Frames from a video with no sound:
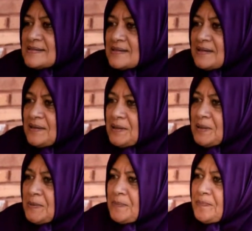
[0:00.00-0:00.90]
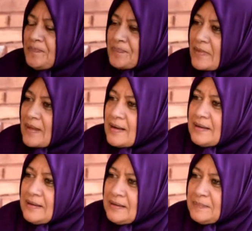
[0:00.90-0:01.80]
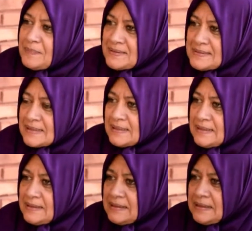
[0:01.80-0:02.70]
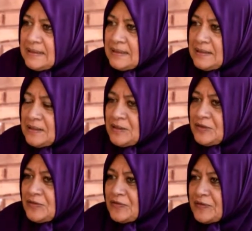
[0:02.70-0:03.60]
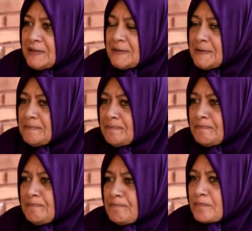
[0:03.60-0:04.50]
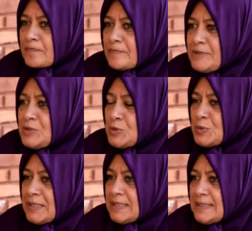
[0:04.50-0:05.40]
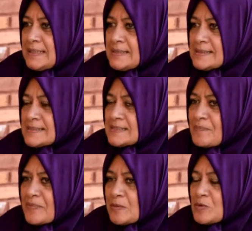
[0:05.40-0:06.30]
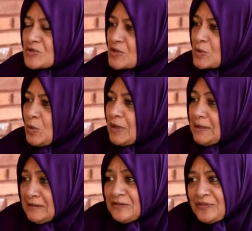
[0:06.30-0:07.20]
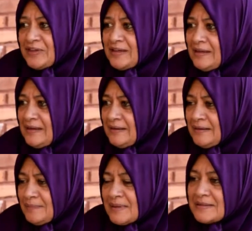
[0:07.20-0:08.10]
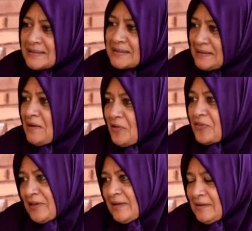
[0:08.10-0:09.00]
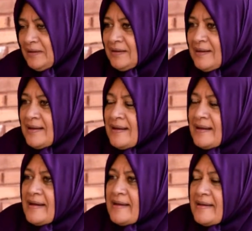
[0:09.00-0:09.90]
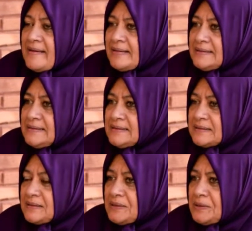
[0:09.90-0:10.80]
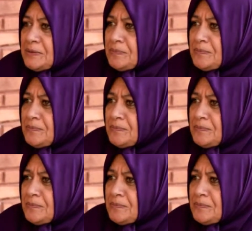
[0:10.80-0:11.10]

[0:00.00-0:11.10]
Yes, I basically have been doing something which they call Afia healing, basically health healing, and